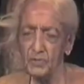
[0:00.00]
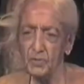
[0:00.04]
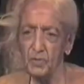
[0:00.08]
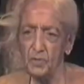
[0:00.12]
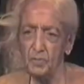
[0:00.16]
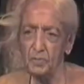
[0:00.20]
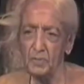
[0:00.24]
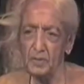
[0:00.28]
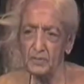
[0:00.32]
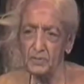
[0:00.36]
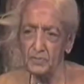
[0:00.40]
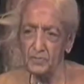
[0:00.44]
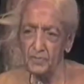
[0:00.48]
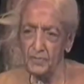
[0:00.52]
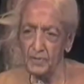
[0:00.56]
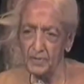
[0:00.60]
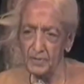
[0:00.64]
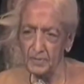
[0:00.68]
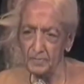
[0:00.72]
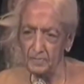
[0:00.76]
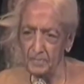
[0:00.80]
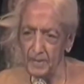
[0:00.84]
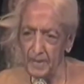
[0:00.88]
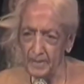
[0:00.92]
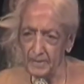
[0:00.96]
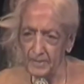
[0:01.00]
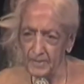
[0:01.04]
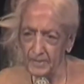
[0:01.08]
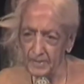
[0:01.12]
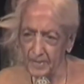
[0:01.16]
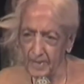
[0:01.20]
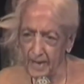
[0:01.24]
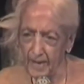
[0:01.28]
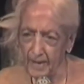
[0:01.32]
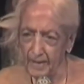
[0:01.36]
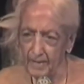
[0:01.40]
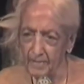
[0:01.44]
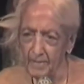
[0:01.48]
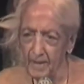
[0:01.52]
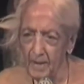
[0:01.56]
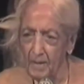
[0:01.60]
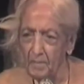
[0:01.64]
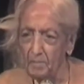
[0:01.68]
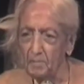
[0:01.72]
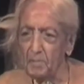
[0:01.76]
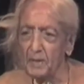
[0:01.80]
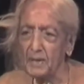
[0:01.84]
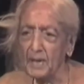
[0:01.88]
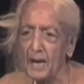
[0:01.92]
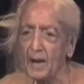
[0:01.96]
much for my son,
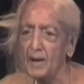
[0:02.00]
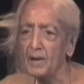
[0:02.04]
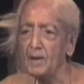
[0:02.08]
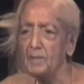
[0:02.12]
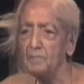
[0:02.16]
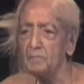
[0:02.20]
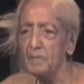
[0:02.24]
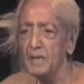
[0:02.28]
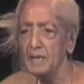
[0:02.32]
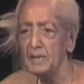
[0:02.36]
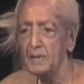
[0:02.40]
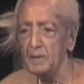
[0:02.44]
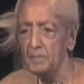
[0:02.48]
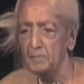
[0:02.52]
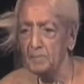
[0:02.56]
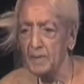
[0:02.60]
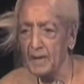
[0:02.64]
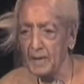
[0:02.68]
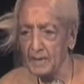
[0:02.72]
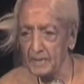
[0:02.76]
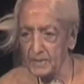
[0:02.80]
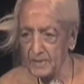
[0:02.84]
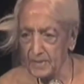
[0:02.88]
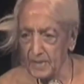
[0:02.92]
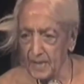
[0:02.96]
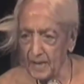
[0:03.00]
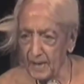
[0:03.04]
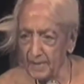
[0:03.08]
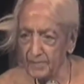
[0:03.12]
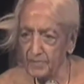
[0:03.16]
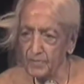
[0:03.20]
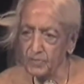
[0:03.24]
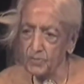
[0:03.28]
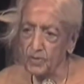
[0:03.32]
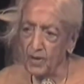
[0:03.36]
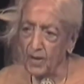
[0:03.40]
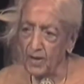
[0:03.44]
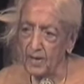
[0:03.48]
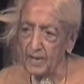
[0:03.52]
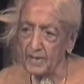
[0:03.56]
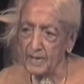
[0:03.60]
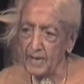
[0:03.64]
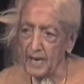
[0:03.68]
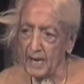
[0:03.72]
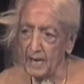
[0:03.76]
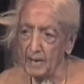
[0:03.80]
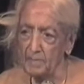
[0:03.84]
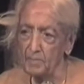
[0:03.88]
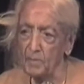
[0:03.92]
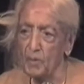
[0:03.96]
but I'll meet him next life, so I'll tell
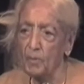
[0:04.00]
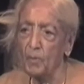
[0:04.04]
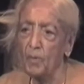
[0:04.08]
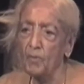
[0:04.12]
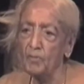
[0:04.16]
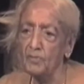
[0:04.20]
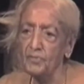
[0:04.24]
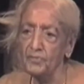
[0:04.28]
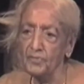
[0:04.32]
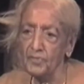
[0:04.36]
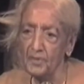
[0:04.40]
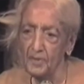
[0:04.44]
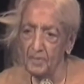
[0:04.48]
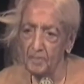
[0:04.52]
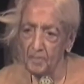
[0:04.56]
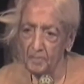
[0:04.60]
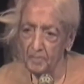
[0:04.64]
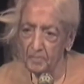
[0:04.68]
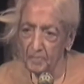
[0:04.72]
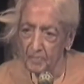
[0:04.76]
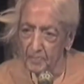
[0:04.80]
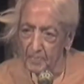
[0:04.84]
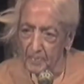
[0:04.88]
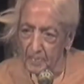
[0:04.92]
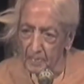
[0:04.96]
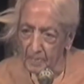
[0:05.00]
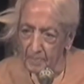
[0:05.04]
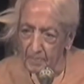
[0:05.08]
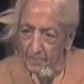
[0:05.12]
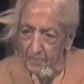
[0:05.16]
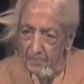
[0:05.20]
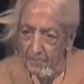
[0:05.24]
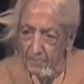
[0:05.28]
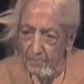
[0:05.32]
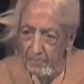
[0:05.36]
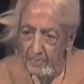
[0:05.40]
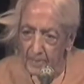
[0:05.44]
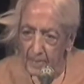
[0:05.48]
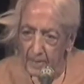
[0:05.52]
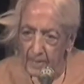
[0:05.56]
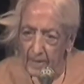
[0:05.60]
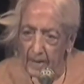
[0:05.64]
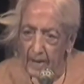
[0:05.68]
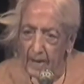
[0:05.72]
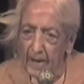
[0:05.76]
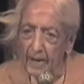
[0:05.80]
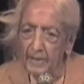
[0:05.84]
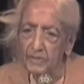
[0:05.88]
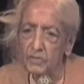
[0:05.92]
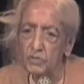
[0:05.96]
him off.
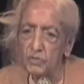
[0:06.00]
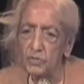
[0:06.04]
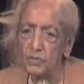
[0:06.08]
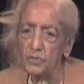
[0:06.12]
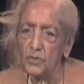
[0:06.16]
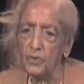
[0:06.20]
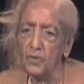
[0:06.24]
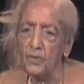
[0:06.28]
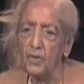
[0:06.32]
And so on.